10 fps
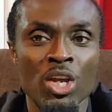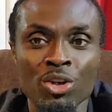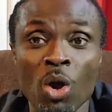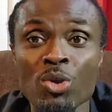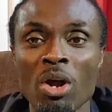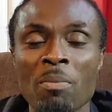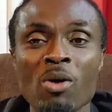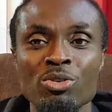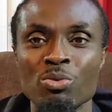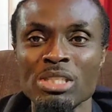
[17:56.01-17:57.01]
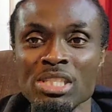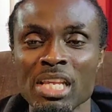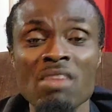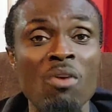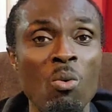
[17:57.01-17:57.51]
Now you're about to
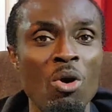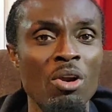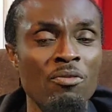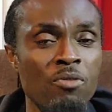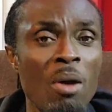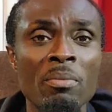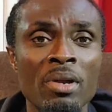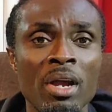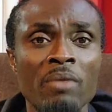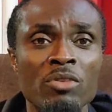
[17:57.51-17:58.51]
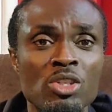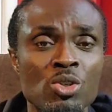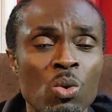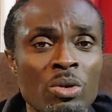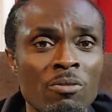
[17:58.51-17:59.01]
receive a word from the
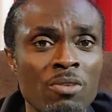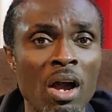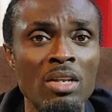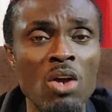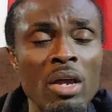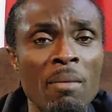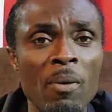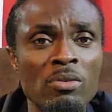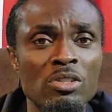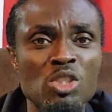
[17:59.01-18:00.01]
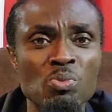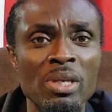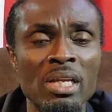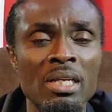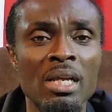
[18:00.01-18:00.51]
throne of God. God about to speak.